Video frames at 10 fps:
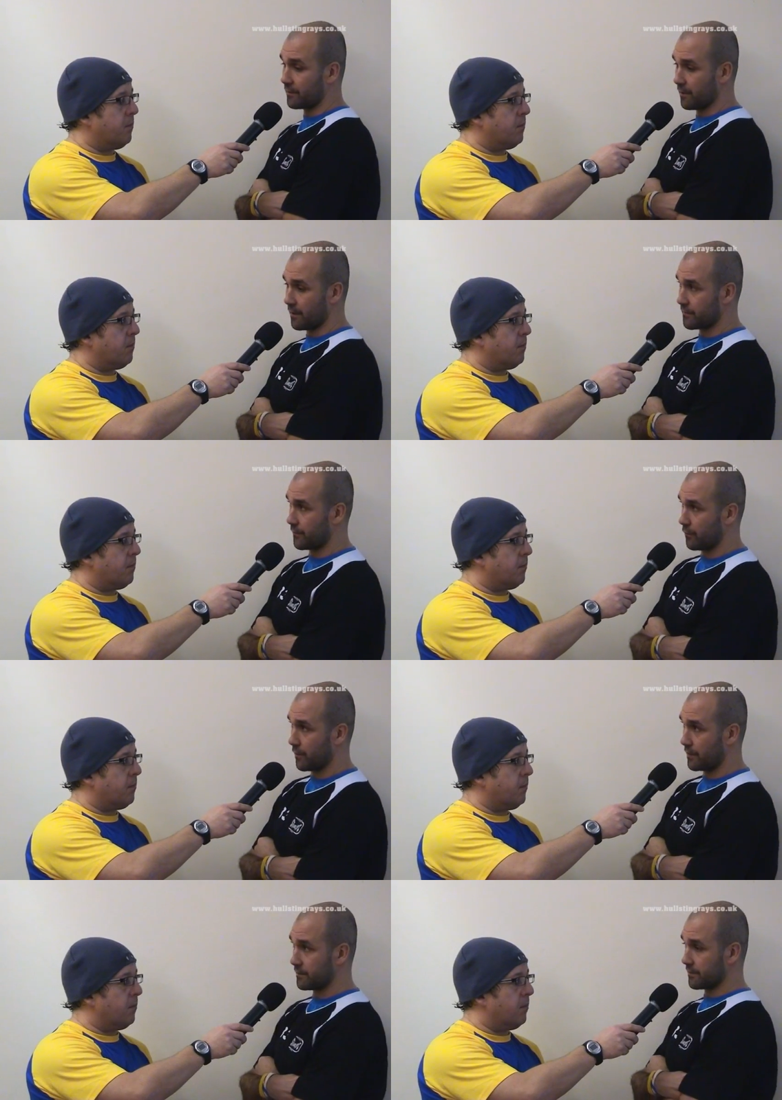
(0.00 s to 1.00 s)
Speaker 1: for the last few
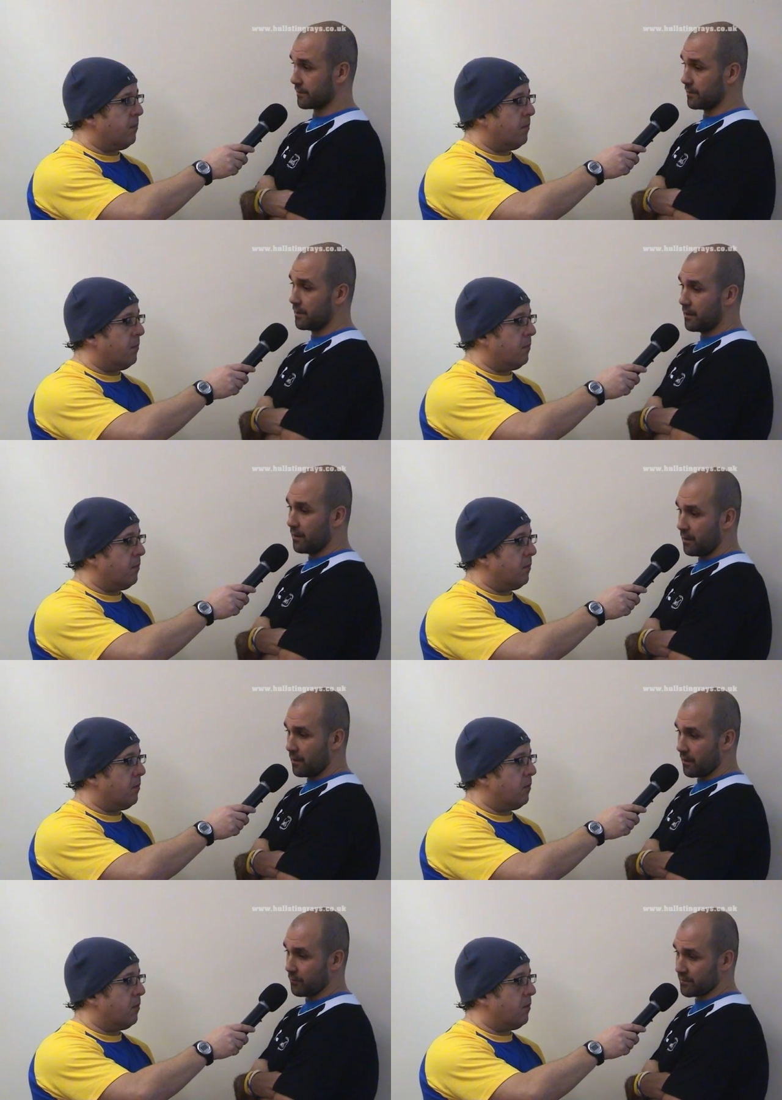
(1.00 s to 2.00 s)
weeks. And
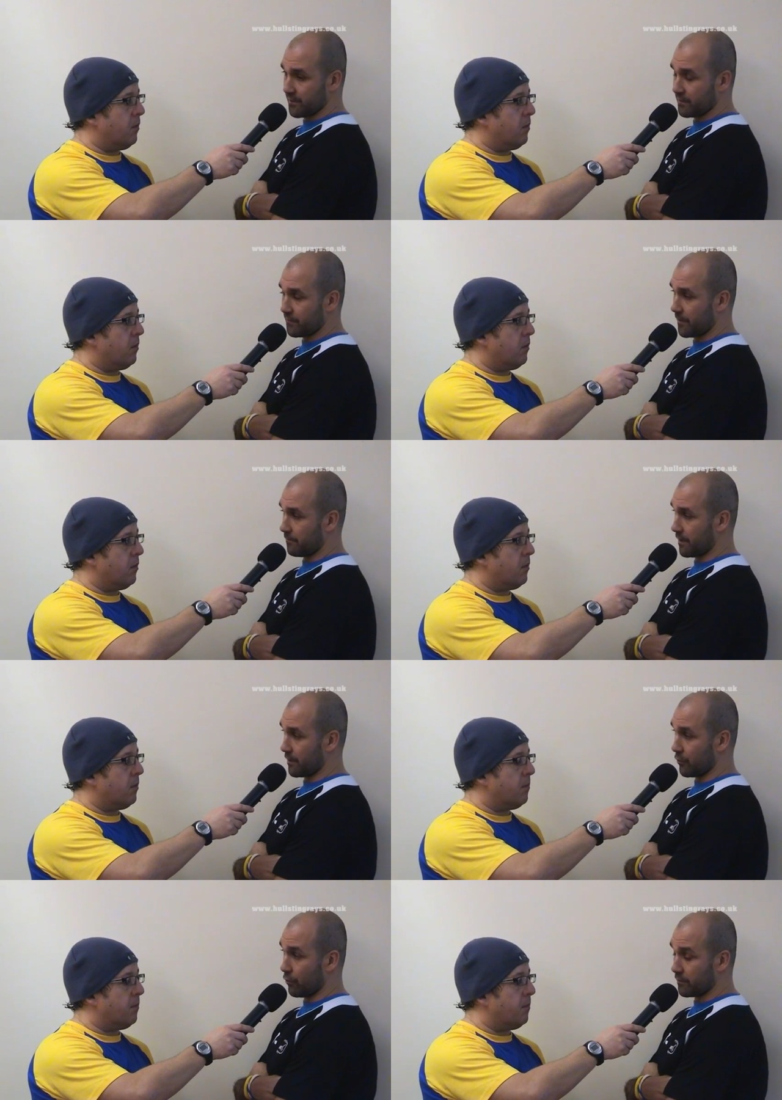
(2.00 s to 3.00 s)
uh, it was nice for him to get
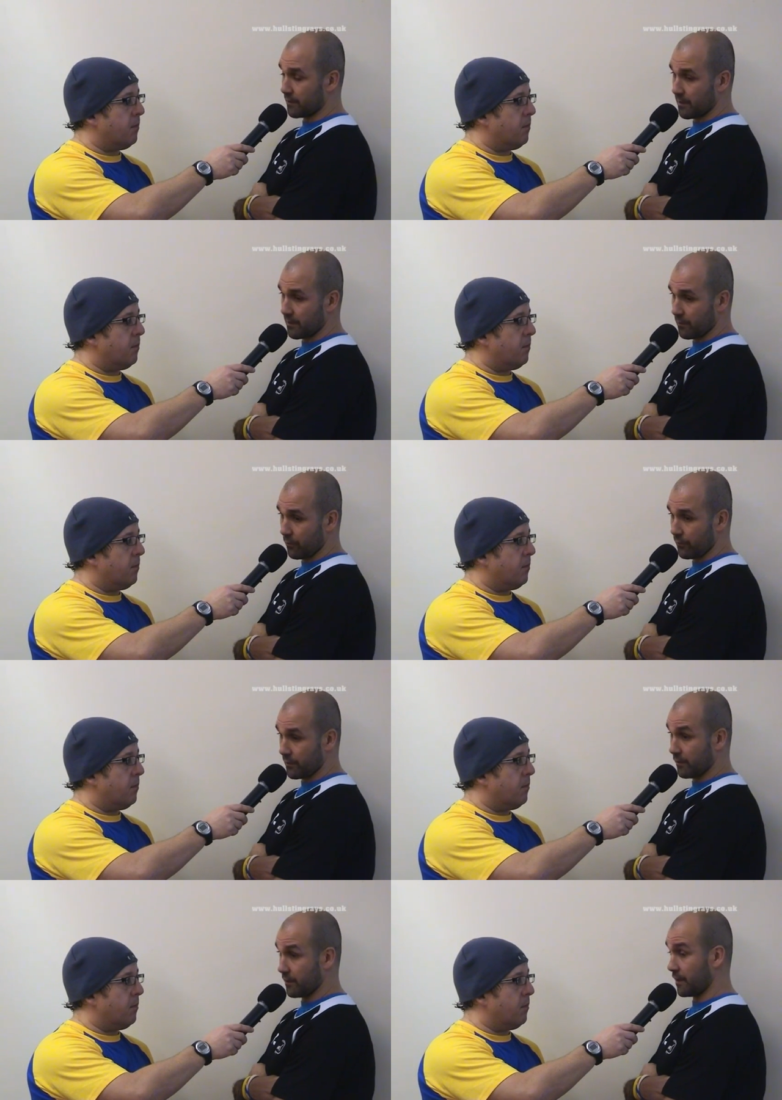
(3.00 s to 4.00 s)
a goal tonight, and
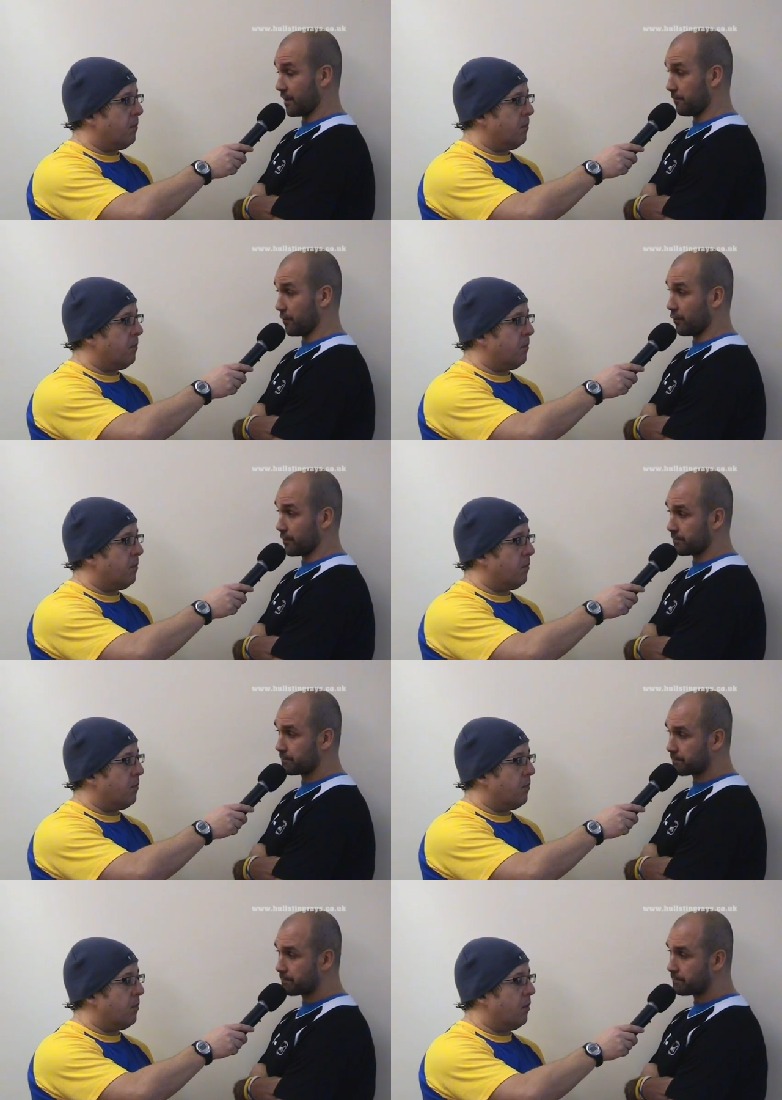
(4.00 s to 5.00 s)
hopefully i will get him going.
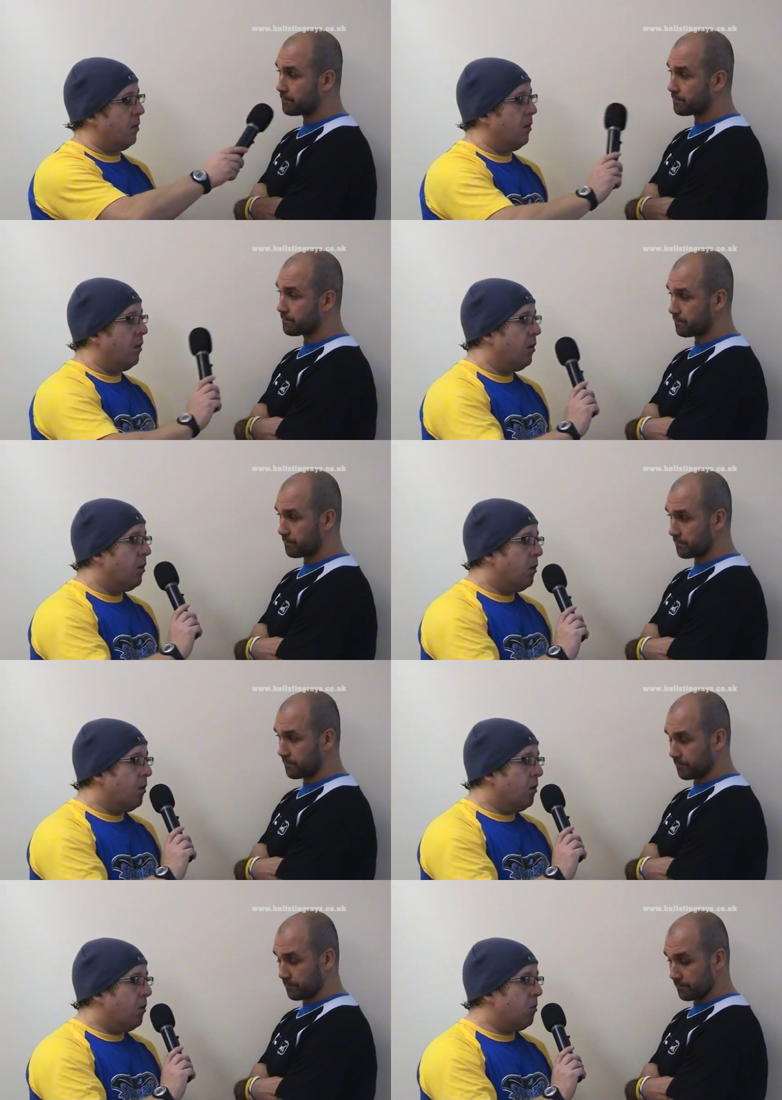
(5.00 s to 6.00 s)

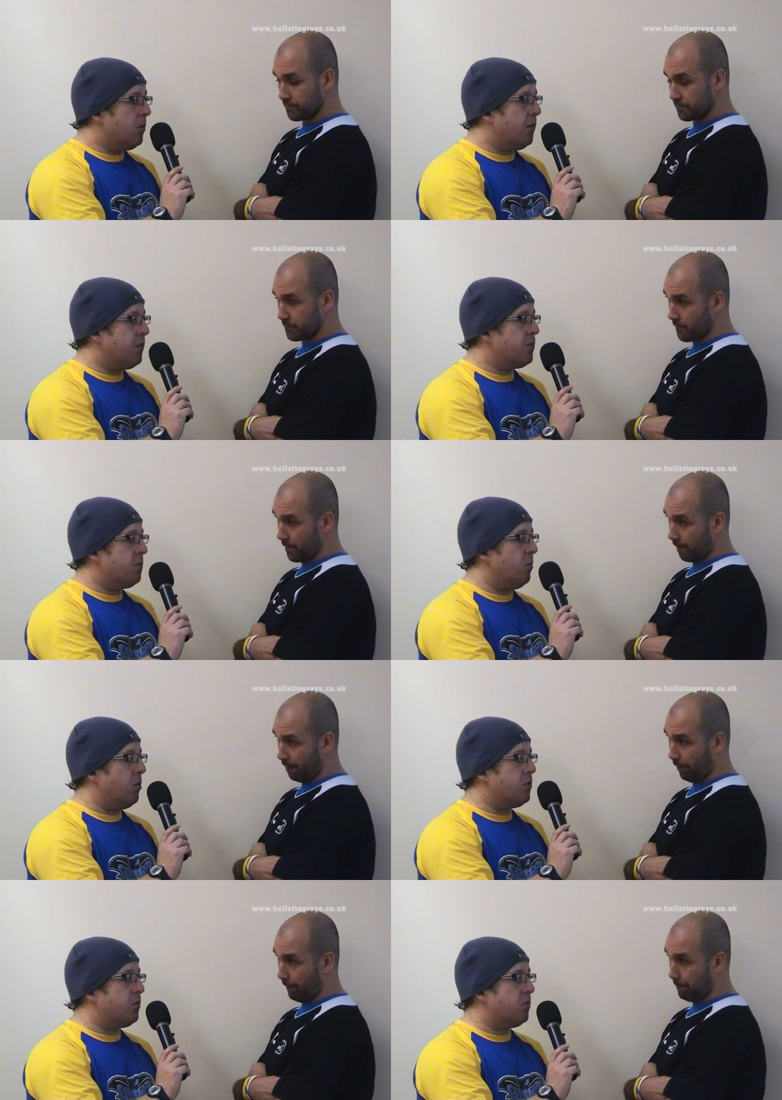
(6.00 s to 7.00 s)
Speaker 2: What do you think
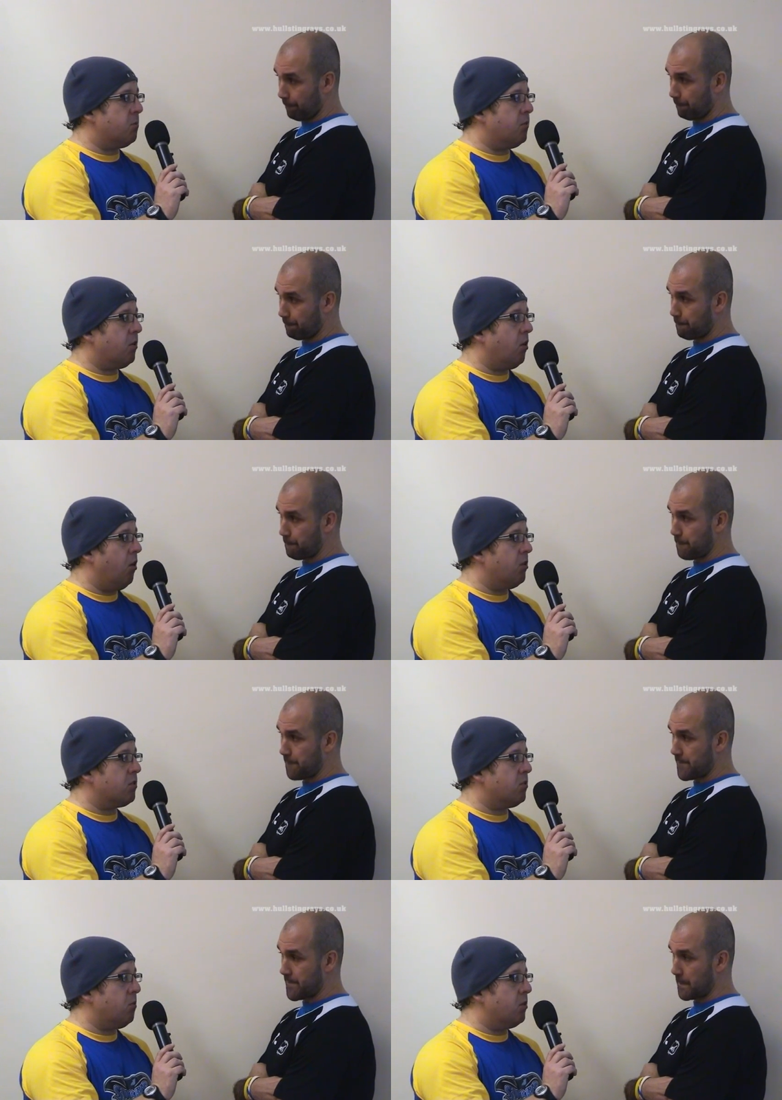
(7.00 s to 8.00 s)
towards some of the
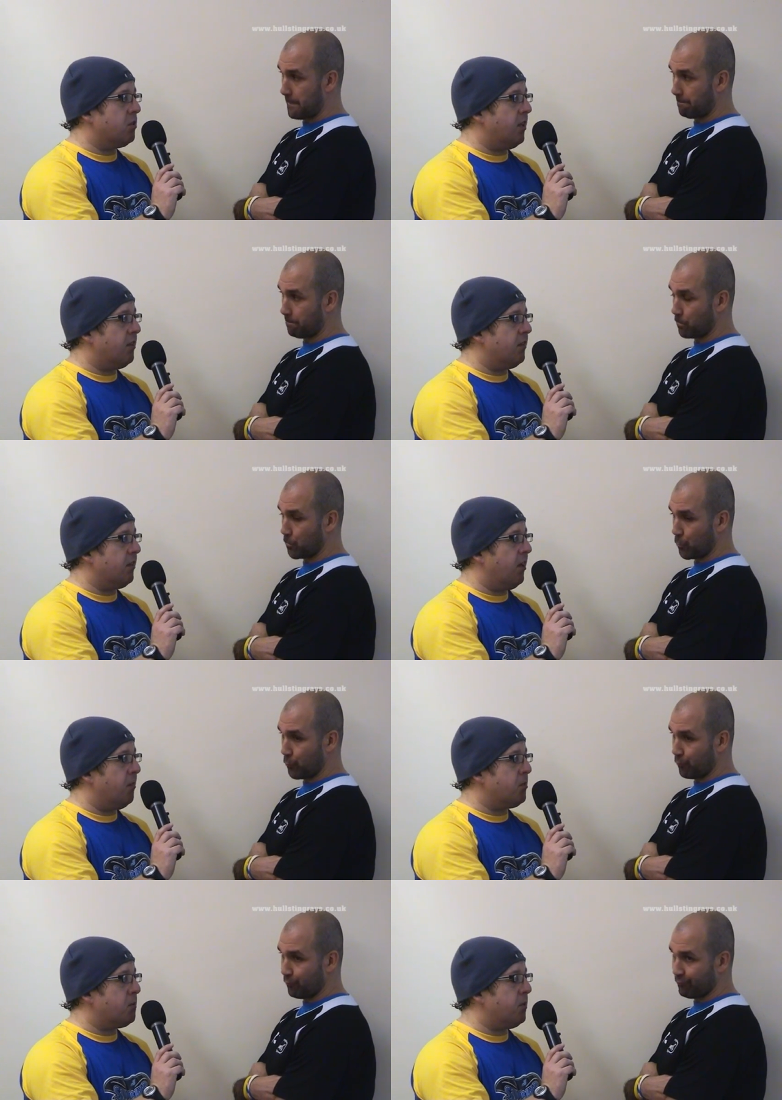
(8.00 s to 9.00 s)
calls towards the end of the
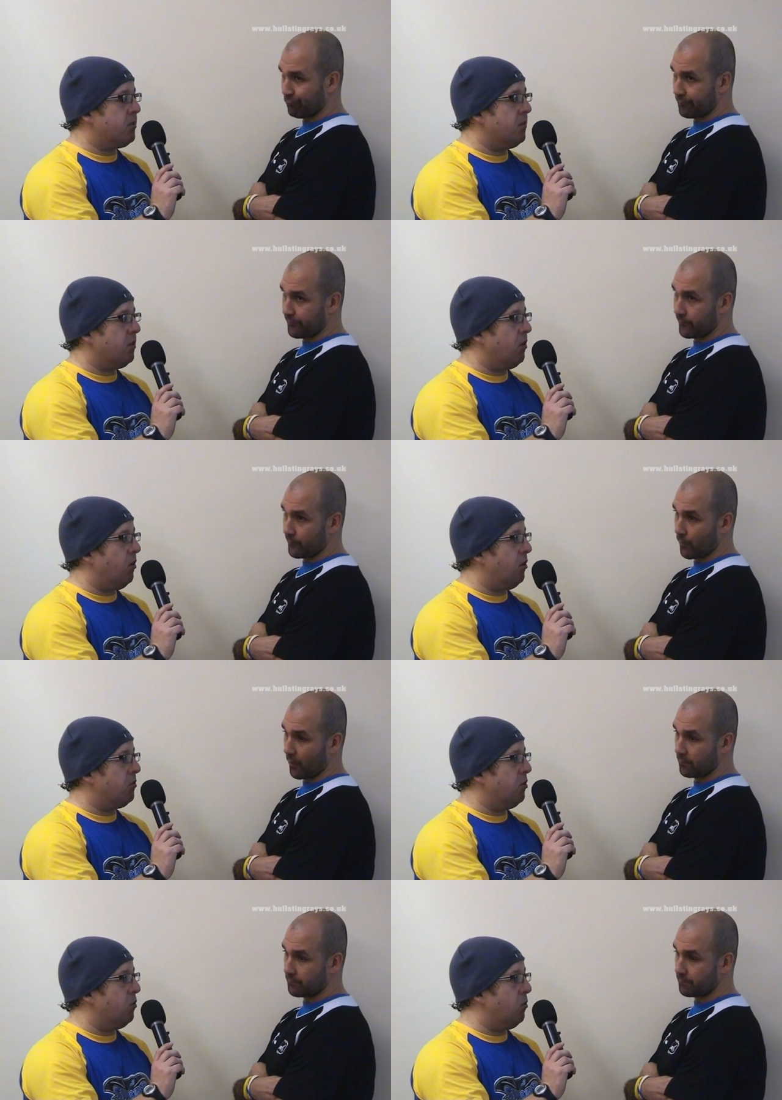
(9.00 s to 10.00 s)
game, especially the call
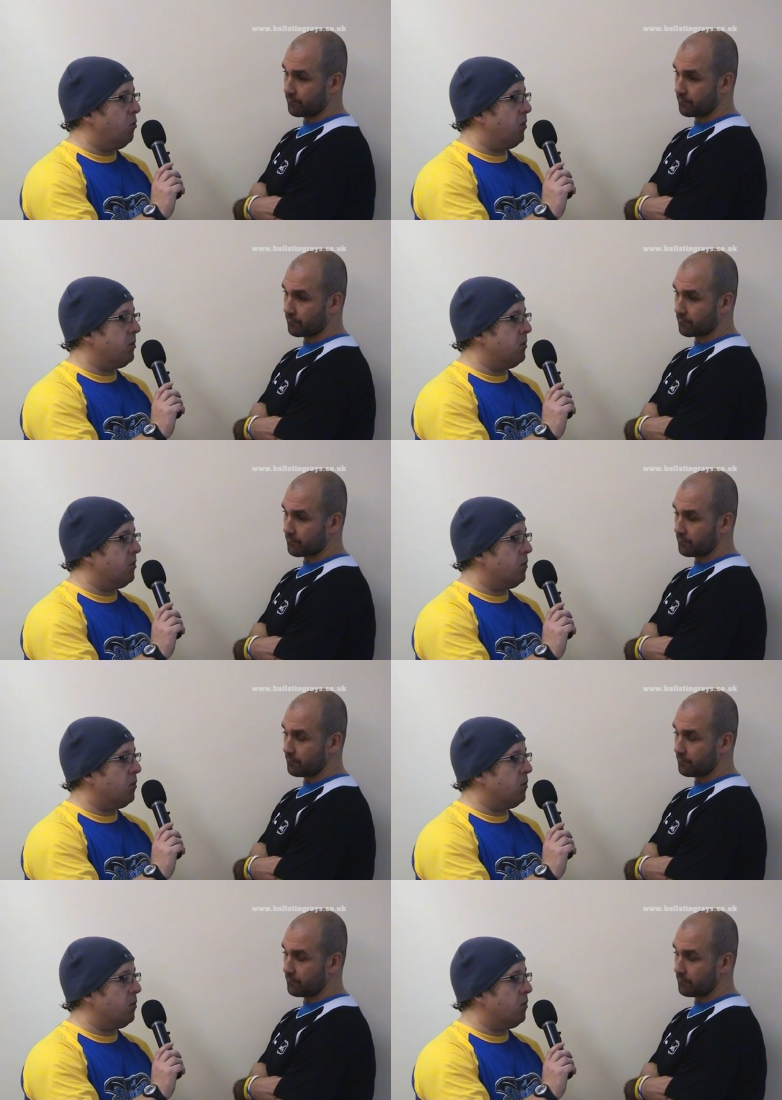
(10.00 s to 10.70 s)
on you when you